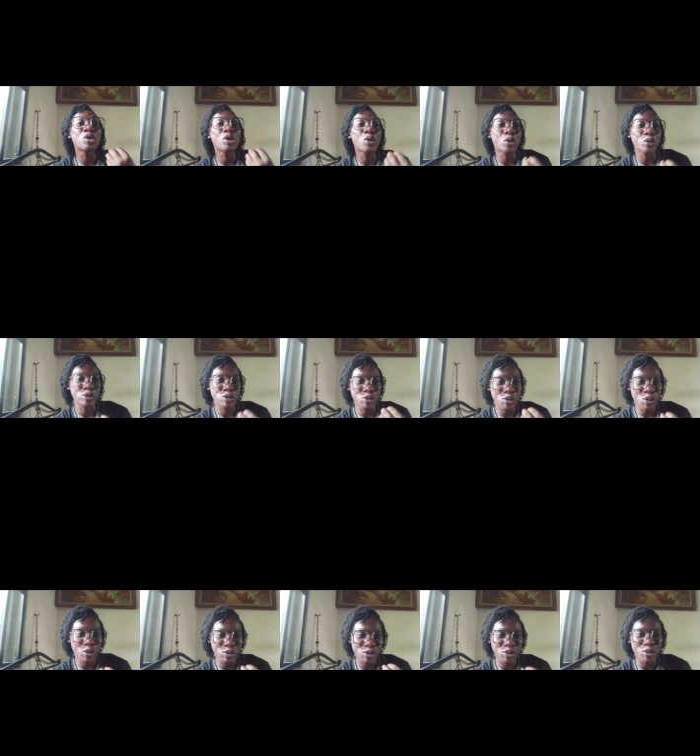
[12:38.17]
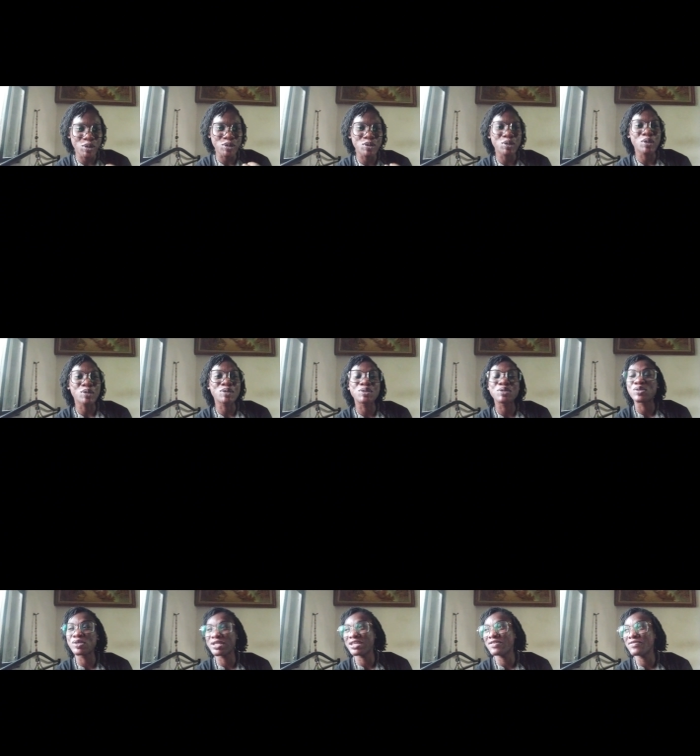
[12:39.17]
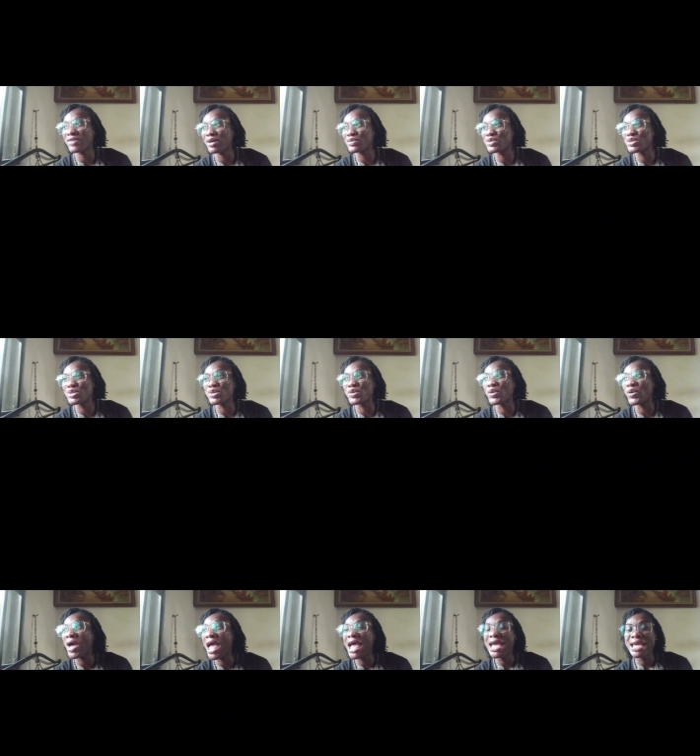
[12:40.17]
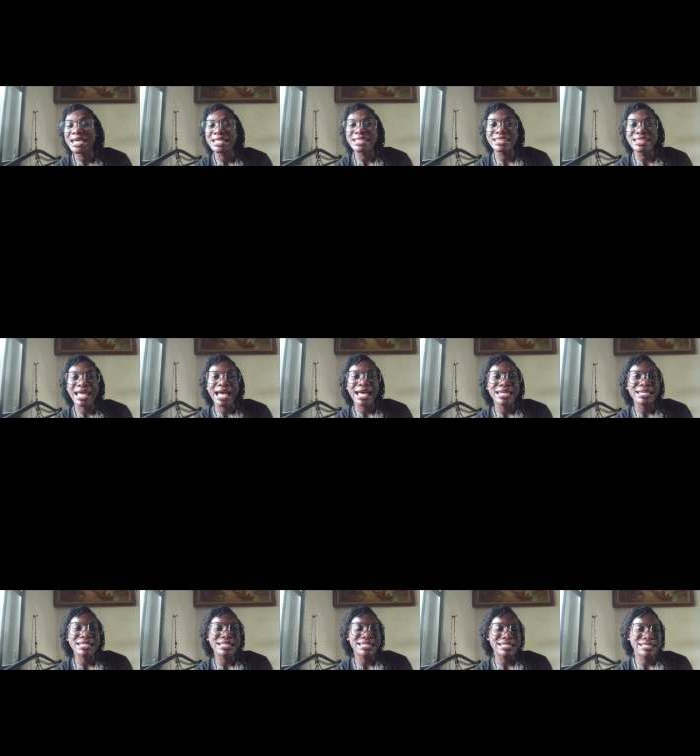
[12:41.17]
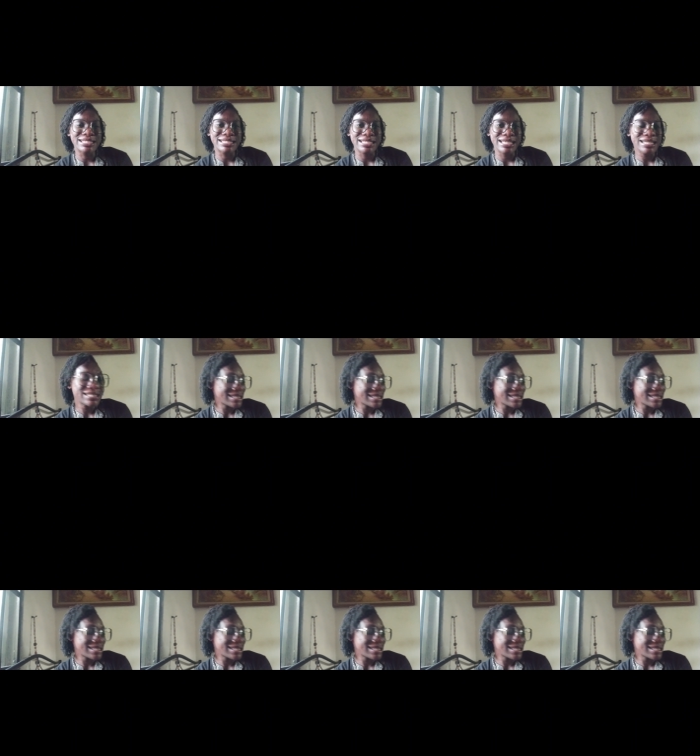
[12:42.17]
lots lots lots lots to give out so that is